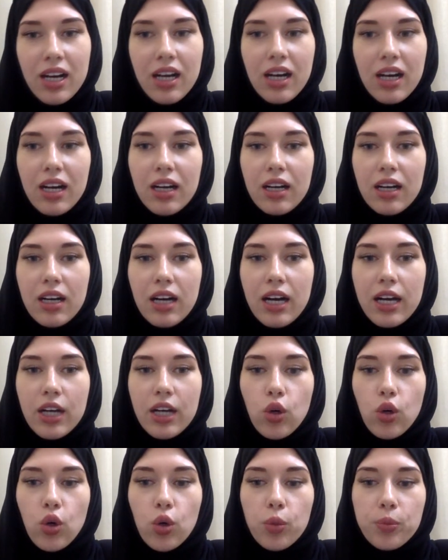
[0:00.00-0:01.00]
I
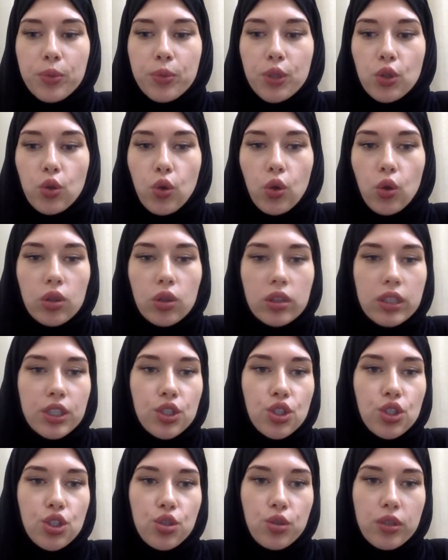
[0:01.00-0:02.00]
hope you all
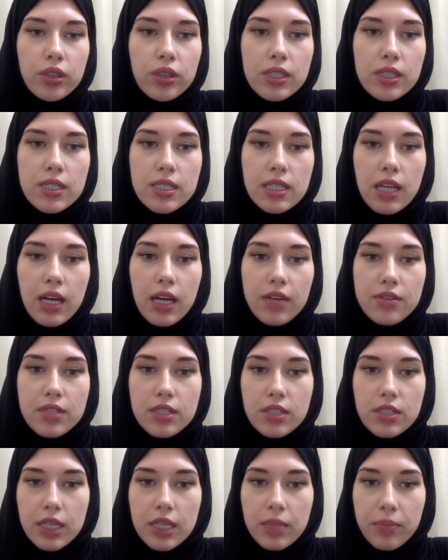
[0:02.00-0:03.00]
enjoyed this live
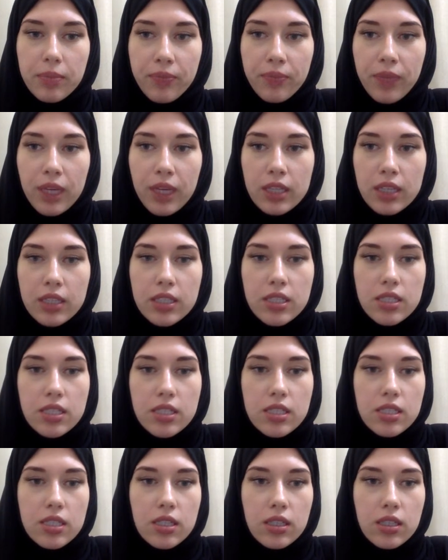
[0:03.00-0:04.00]
stream. This
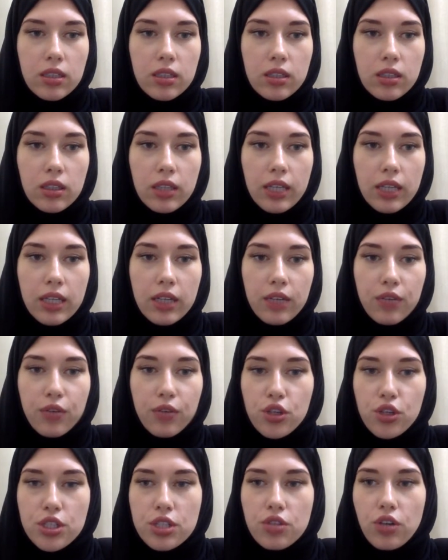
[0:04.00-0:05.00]
is like a
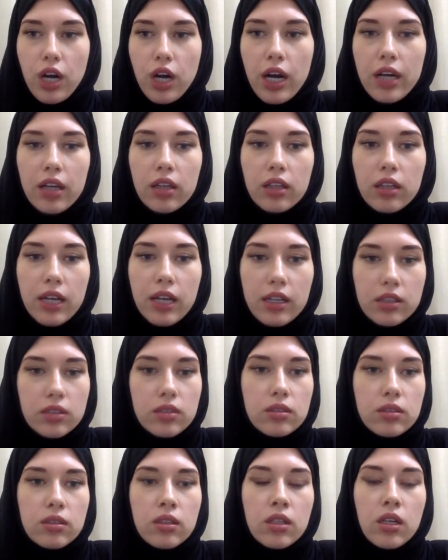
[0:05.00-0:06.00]
first trial, and
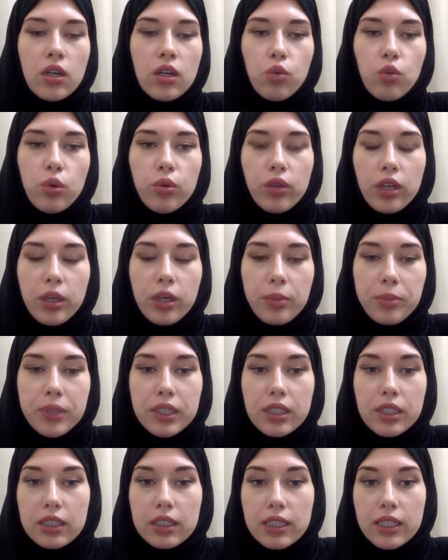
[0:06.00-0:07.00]
we will repeat
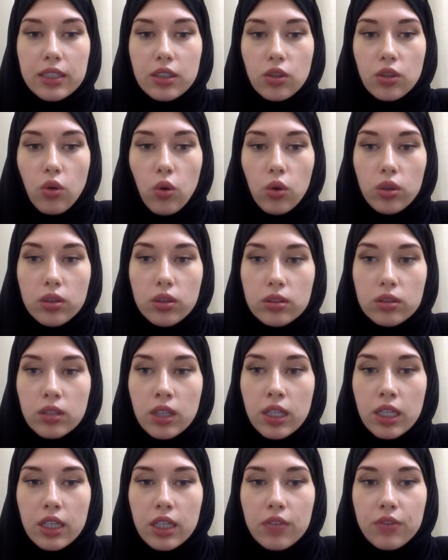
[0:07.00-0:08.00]
it later on
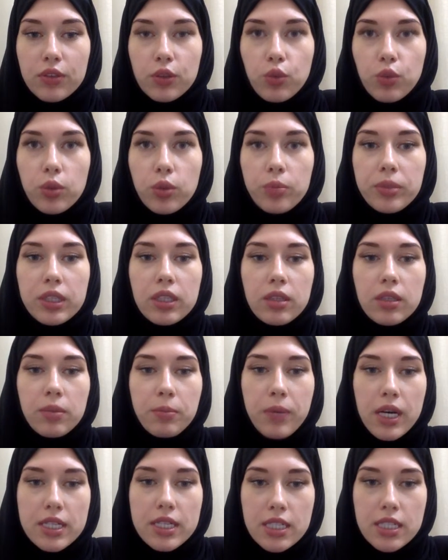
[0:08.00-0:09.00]
if it will be a
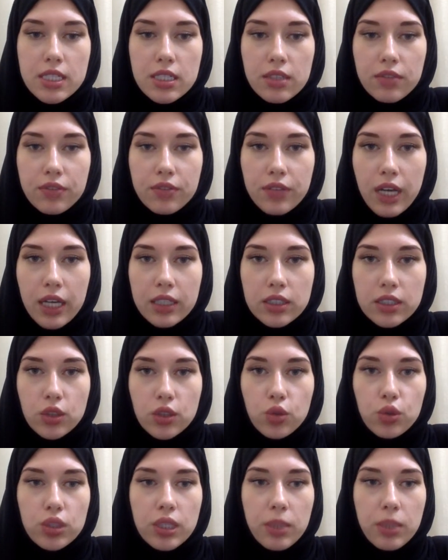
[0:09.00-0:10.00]
positive and
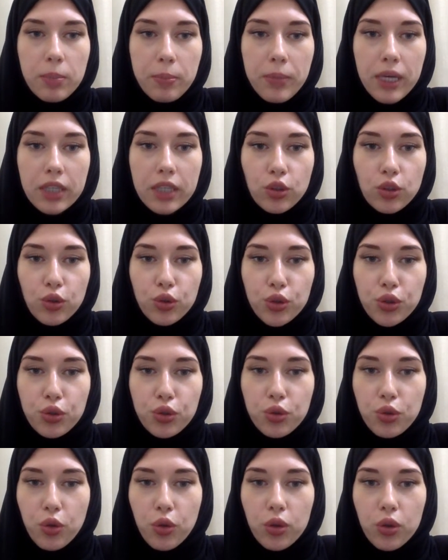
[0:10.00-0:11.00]
good impact on
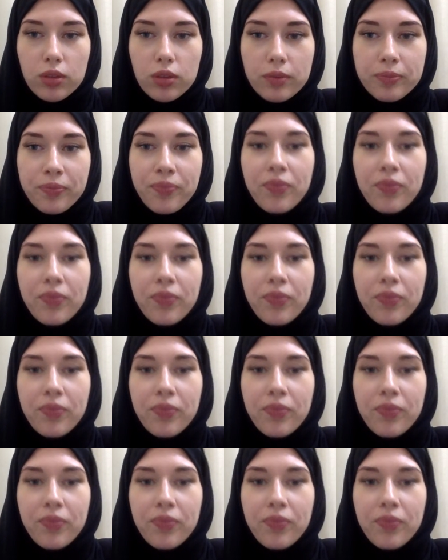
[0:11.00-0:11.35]
you all.